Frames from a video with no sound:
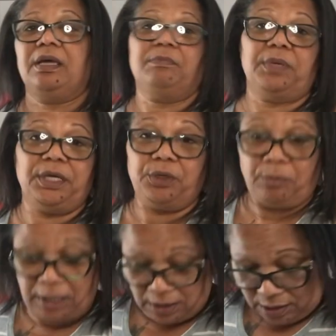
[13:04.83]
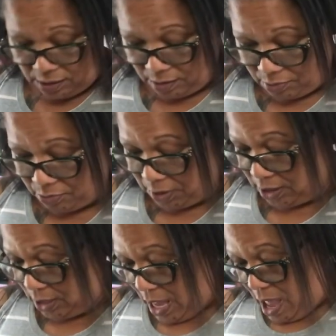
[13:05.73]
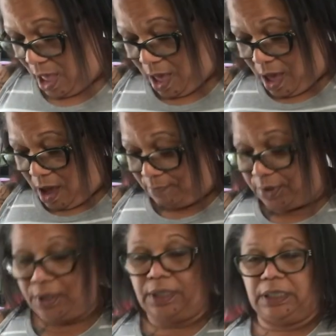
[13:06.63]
but ain't nobody in here but me. But